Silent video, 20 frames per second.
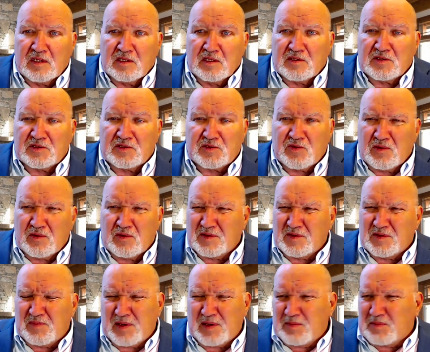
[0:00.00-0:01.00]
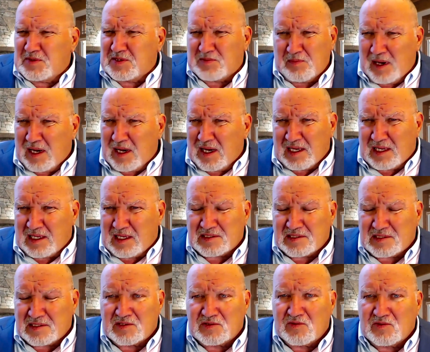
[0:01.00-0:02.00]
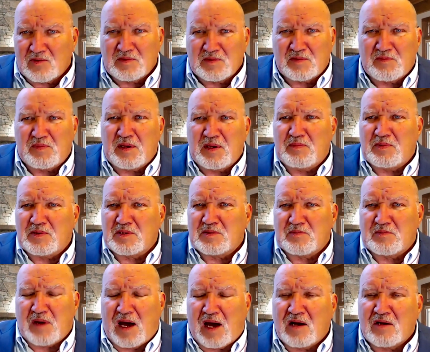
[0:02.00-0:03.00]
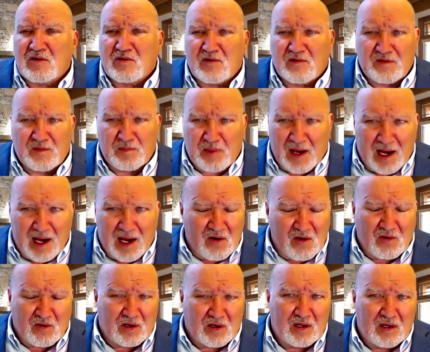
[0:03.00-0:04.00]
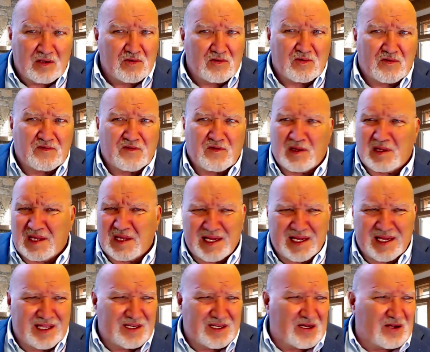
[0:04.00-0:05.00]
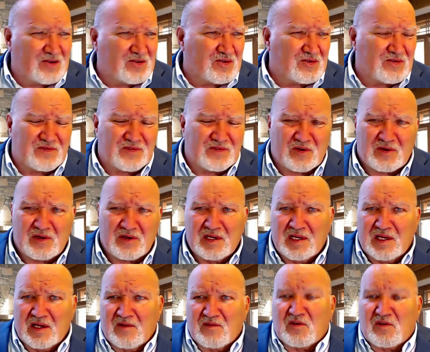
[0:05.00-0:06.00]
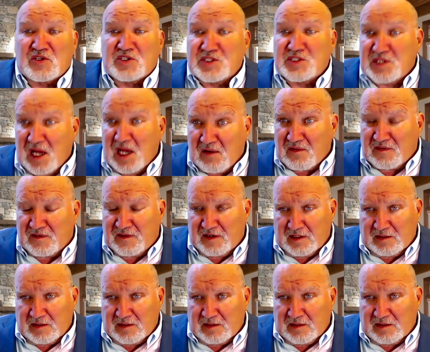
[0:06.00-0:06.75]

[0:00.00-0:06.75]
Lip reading: the storms of people's minds, the storms of people's hunger for power, hunger for land, hunger for stuff.